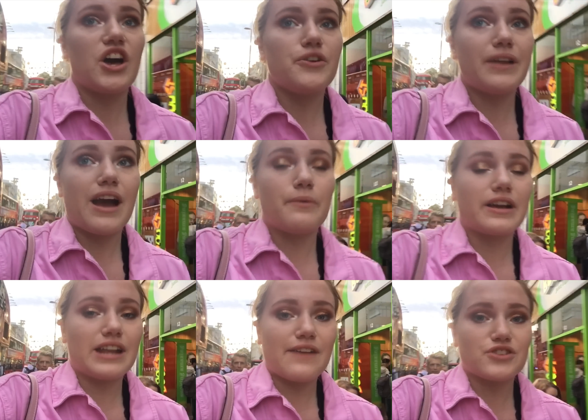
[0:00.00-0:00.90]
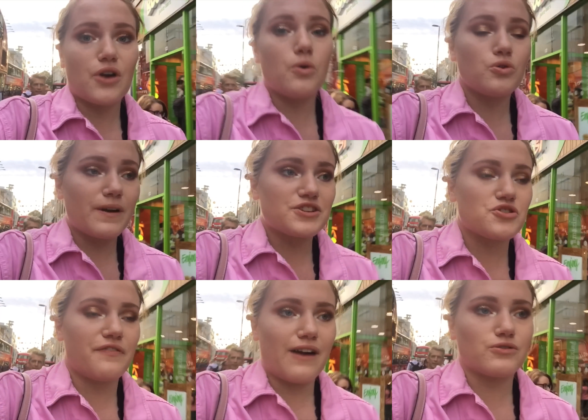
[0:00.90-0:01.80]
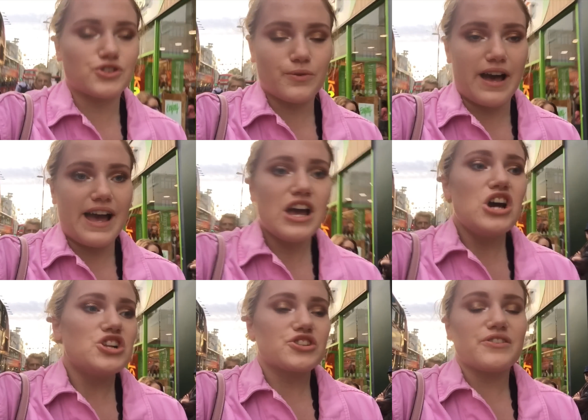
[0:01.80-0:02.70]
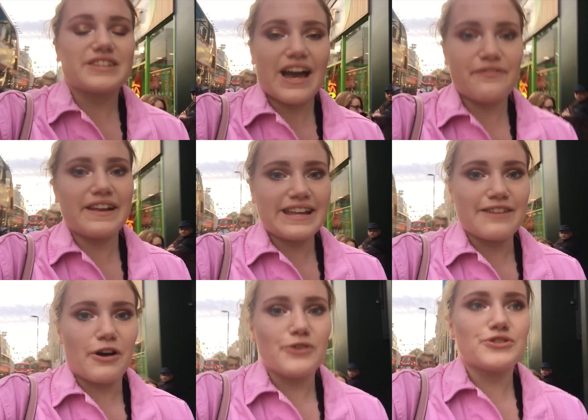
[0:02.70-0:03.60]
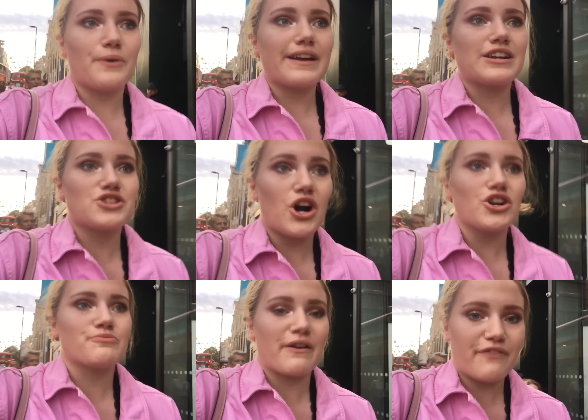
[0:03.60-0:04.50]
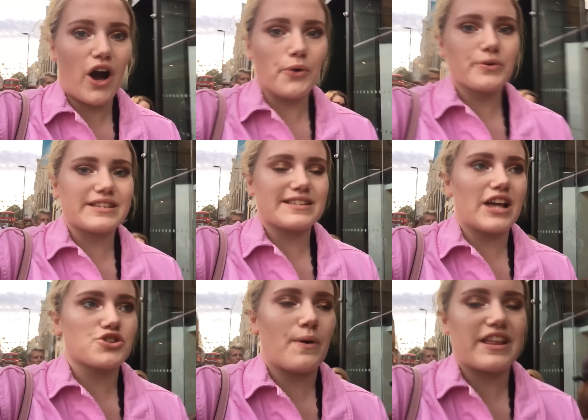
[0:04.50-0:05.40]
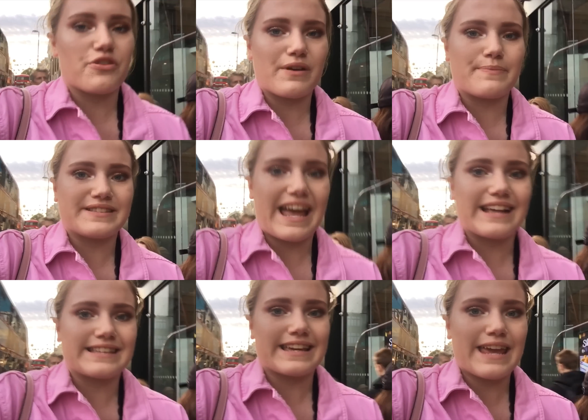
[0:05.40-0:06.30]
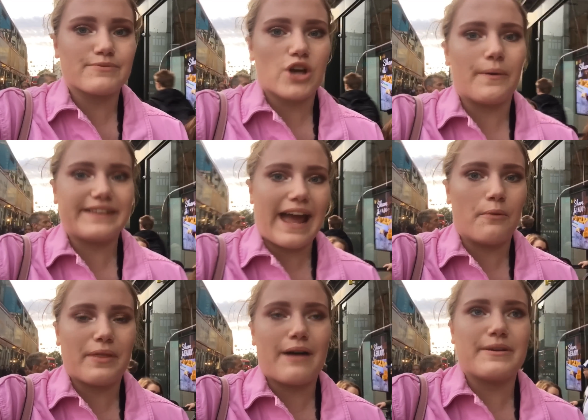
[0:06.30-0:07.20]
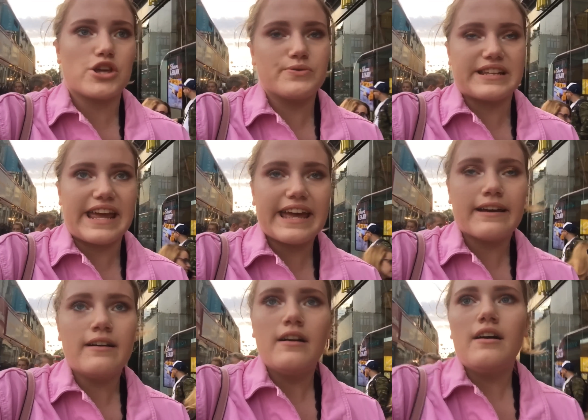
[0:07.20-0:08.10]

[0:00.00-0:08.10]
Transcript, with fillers: So now we're going to have to go all the way to Trafalgar Square to go to Caffè Nero so I can charge my phone. It's like 23% because it keeps going down without me using it.